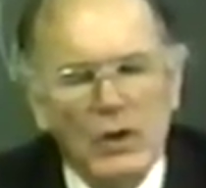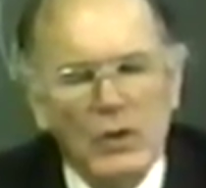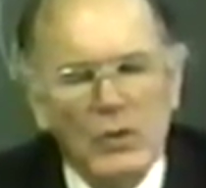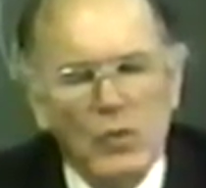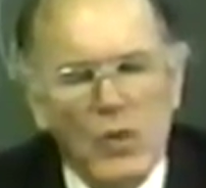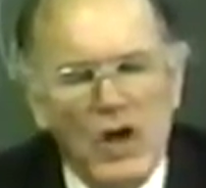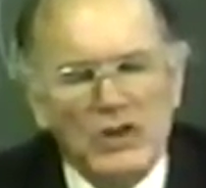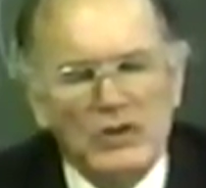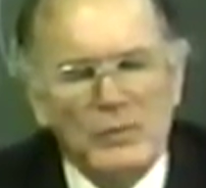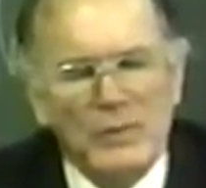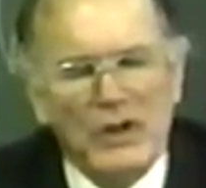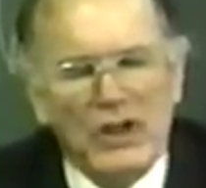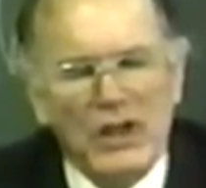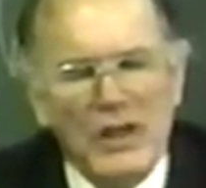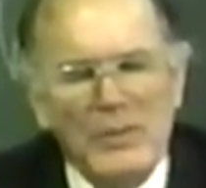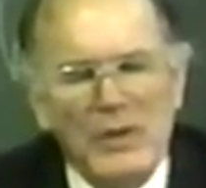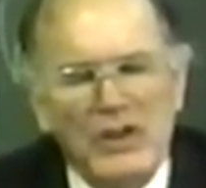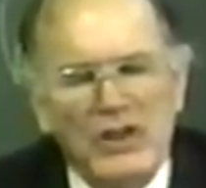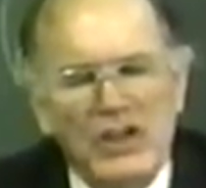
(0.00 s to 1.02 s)
was
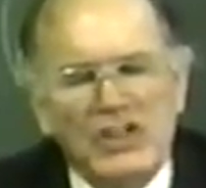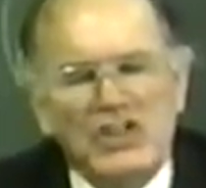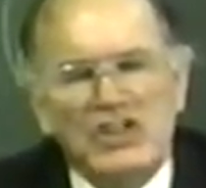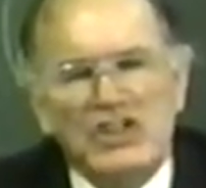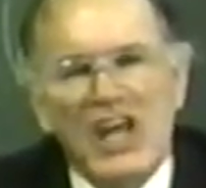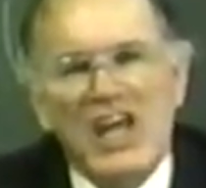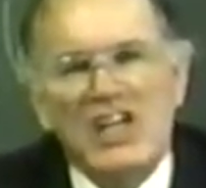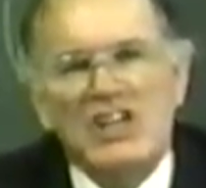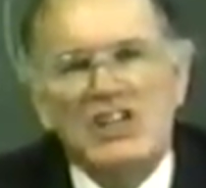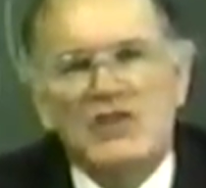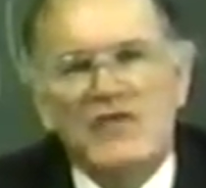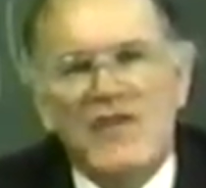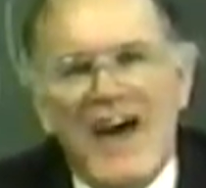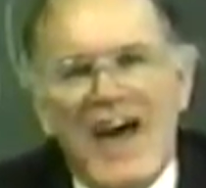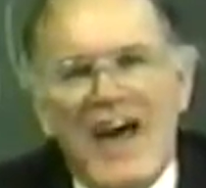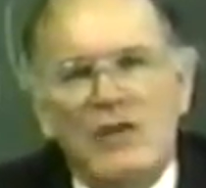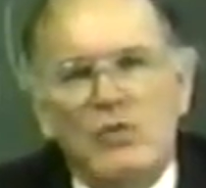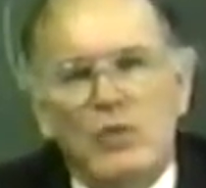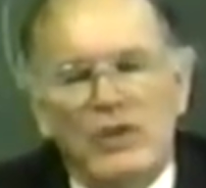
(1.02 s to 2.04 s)
becoming
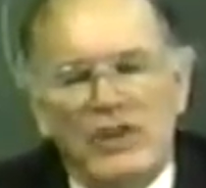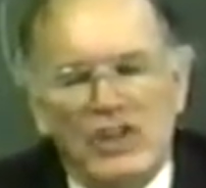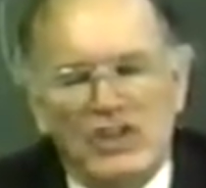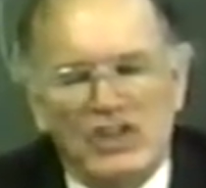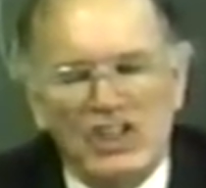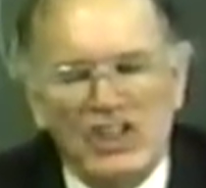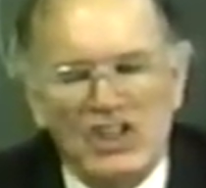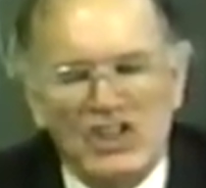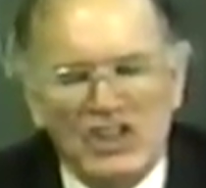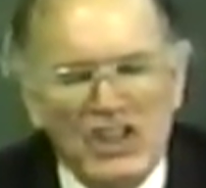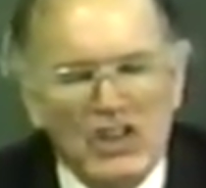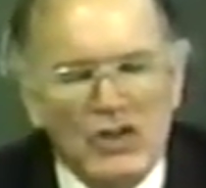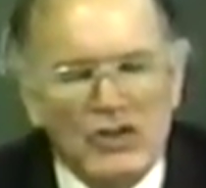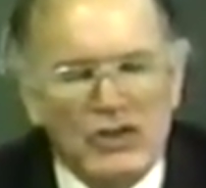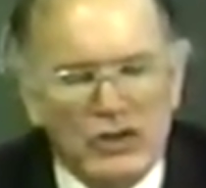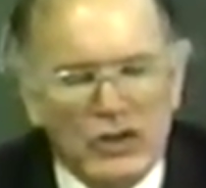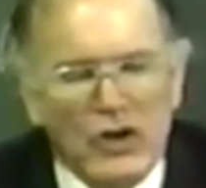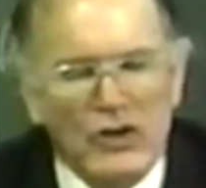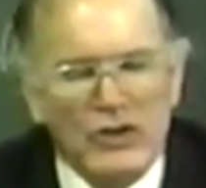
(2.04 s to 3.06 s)
dissatisfied with the Seceder
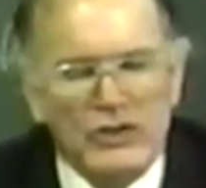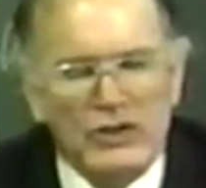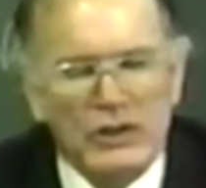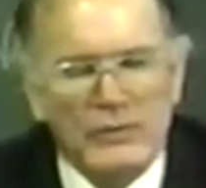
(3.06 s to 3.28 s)
Church.